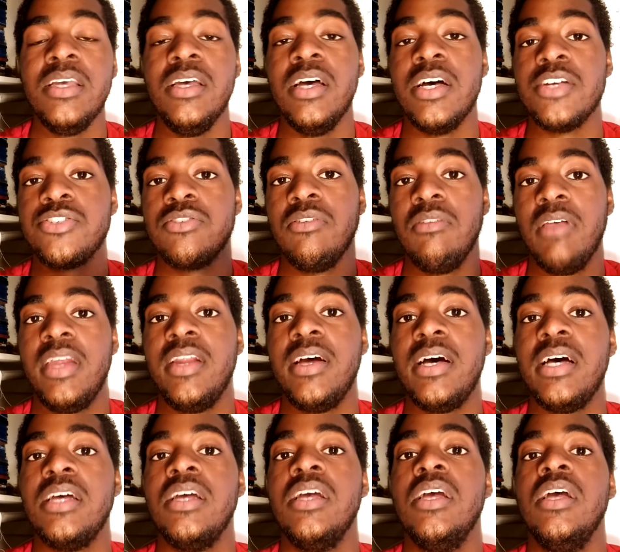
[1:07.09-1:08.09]

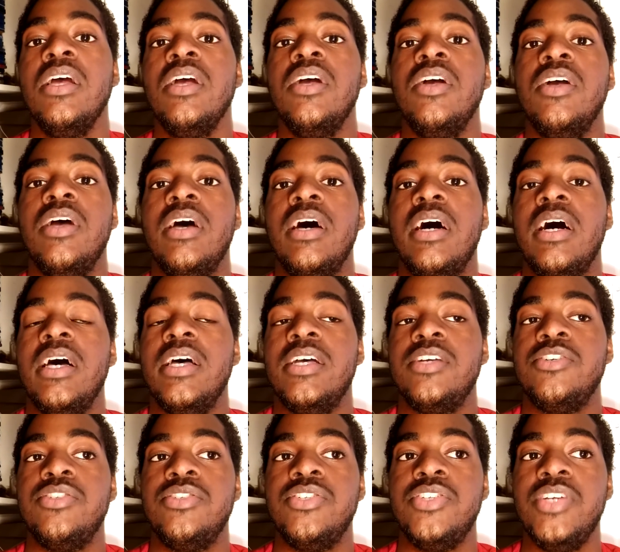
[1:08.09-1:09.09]
Lena,
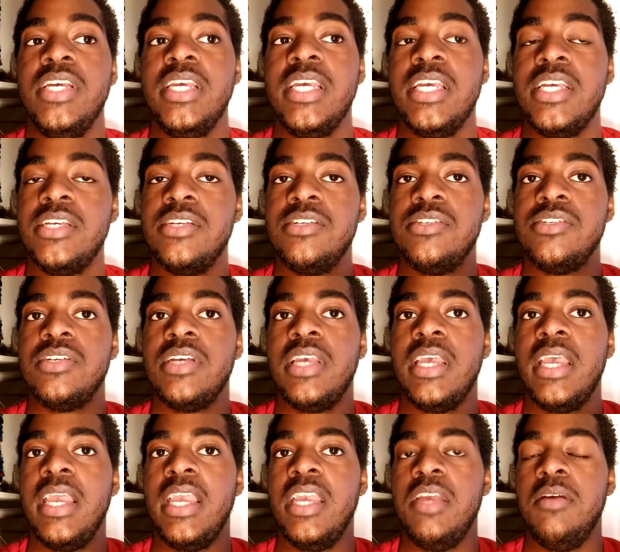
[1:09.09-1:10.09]
she is
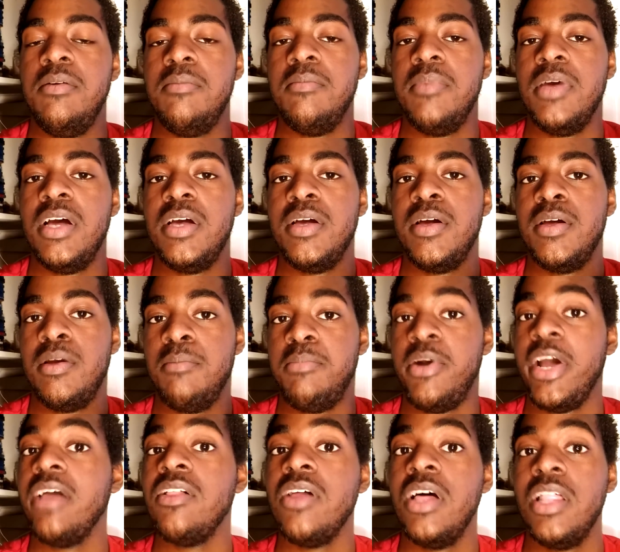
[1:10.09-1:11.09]
a
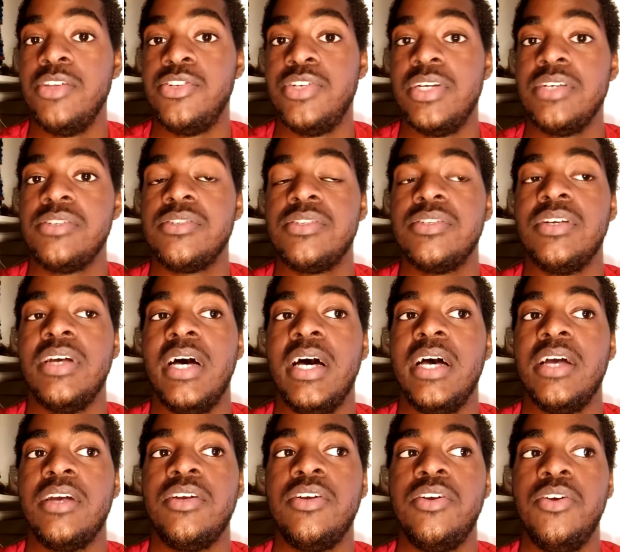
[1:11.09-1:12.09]
biologist
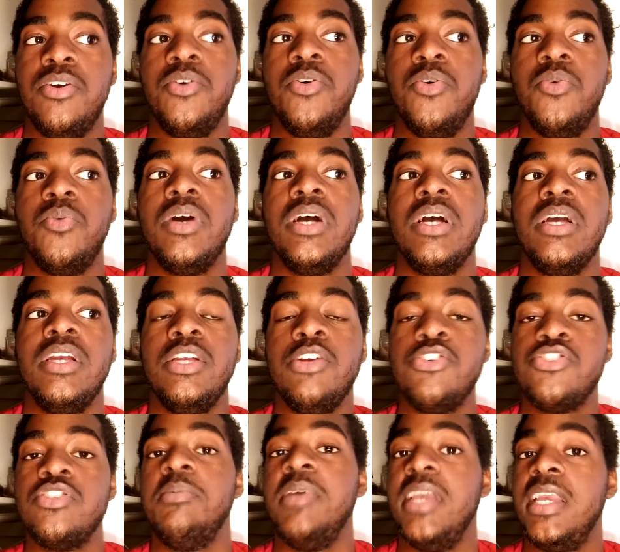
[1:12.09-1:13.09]
who
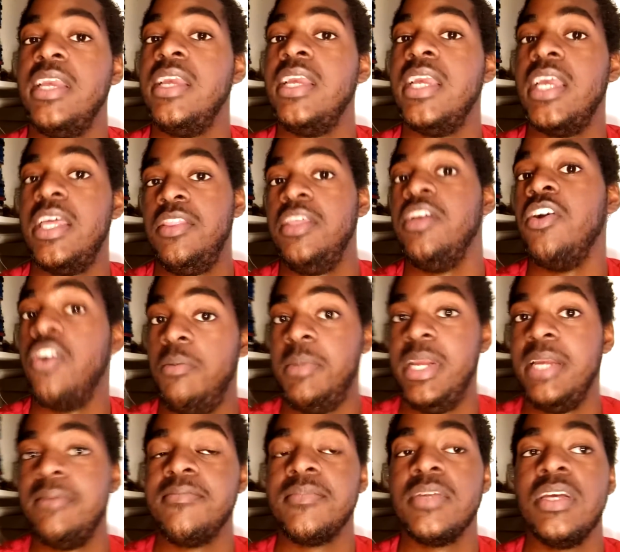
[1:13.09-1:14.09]
used to be in the
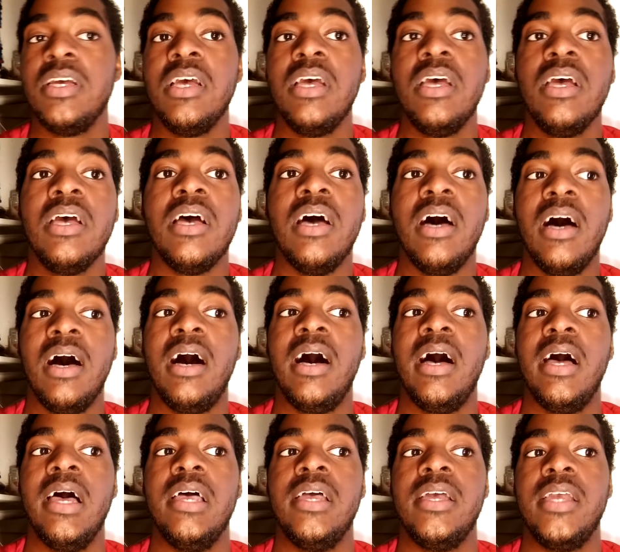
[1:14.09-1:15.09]
army,
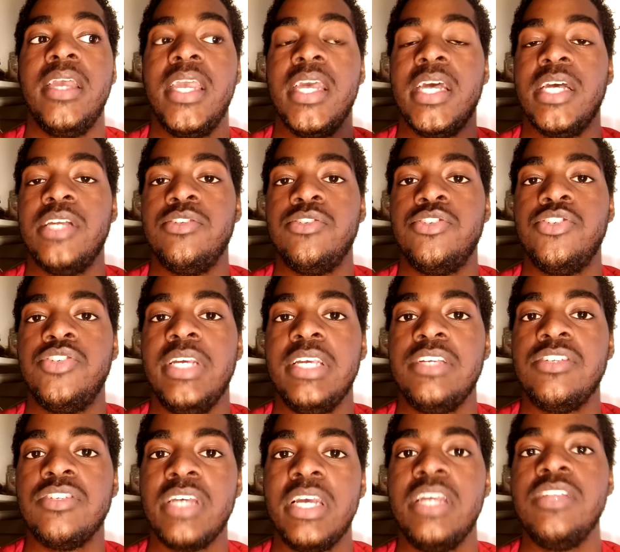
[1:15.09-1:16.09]
and
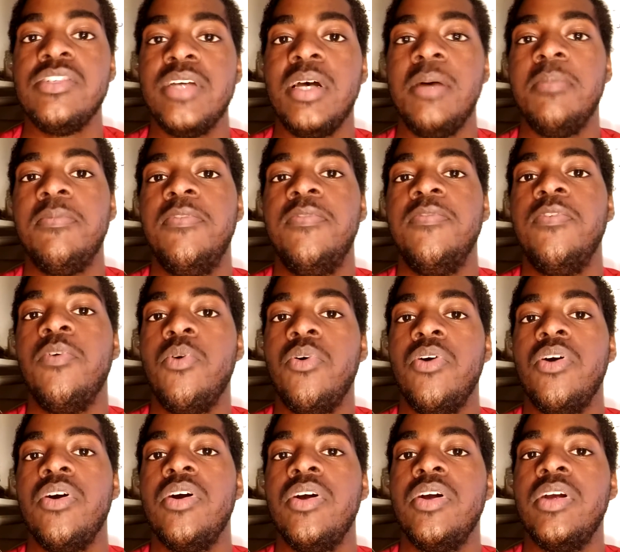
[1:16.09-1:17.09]
she signs up
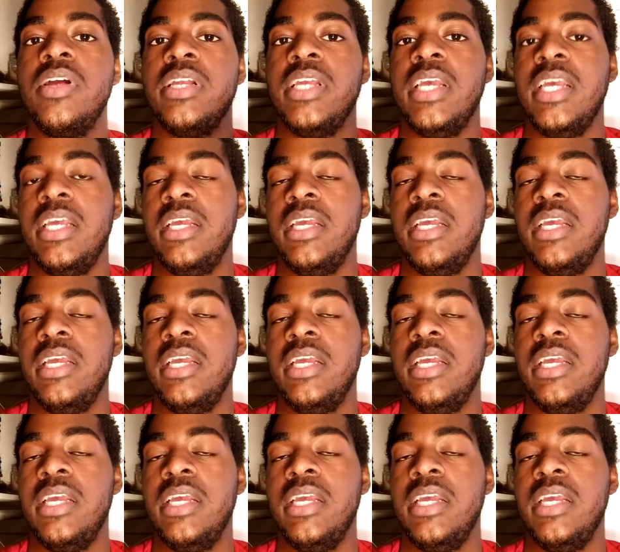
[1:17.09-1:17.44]
for